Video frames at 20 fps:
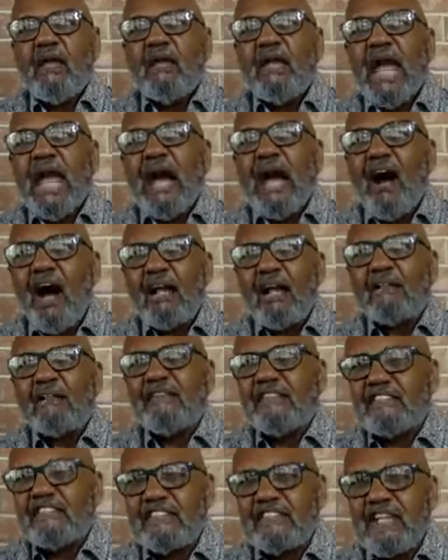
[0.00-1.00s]
Now, out of
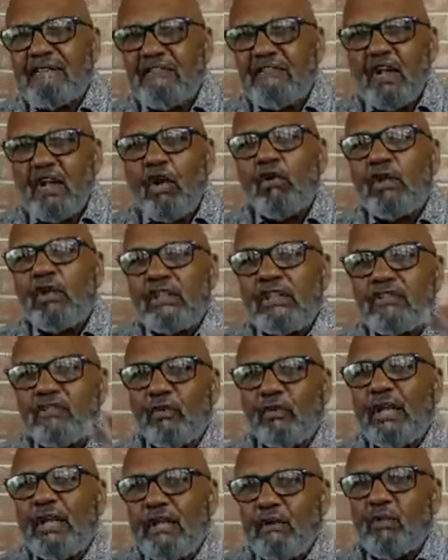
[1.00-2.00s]
the seven, only
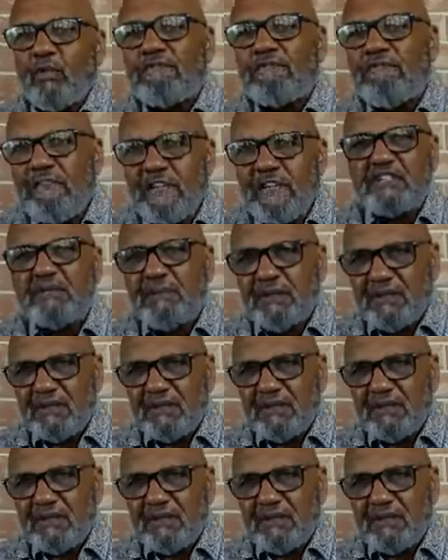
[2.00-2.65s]
three were fishing.